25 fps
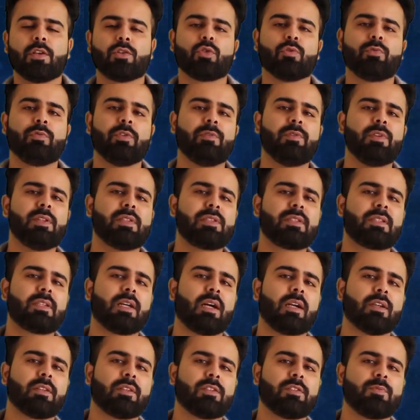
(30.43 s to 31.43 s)
So we will
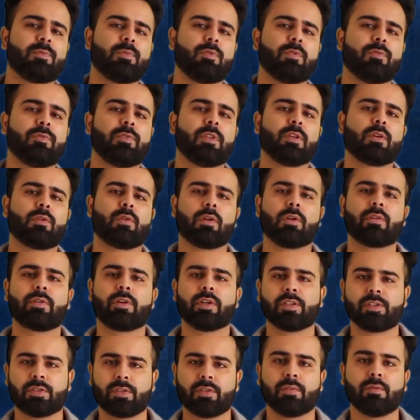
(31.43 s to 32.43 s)
start this proof with a
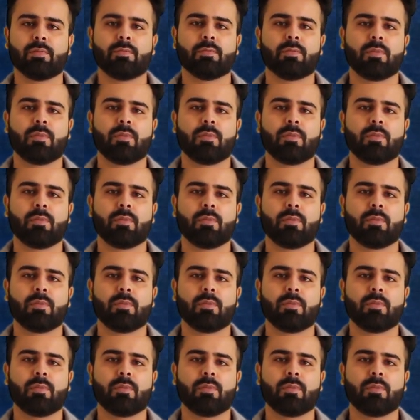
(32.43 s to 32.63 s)
contradiction.